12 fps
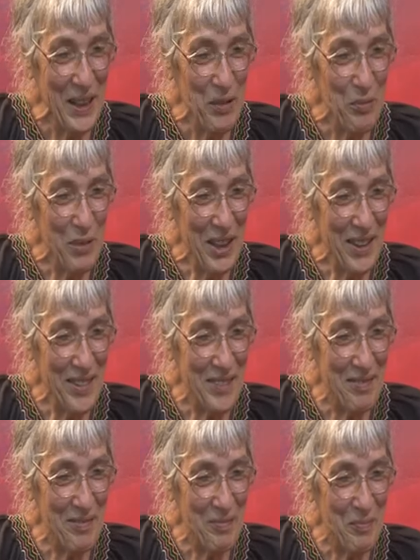Well,
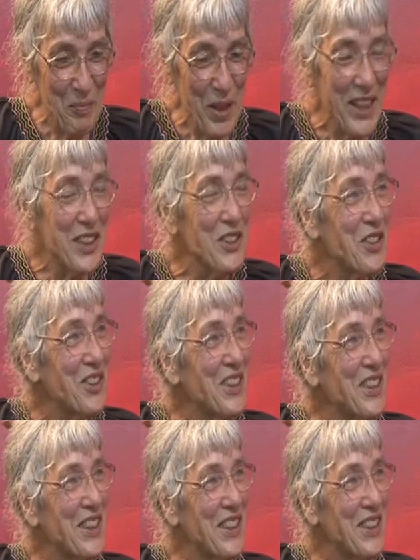my
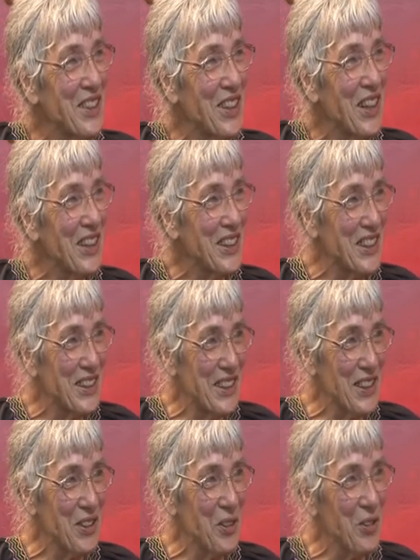interest didn't start in
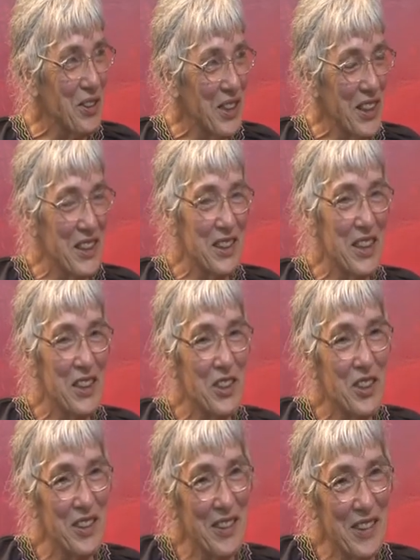
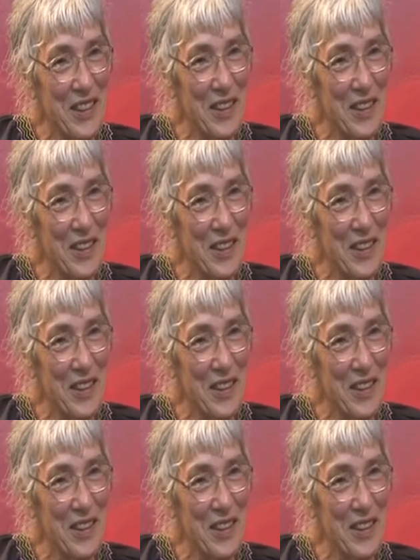decolonization.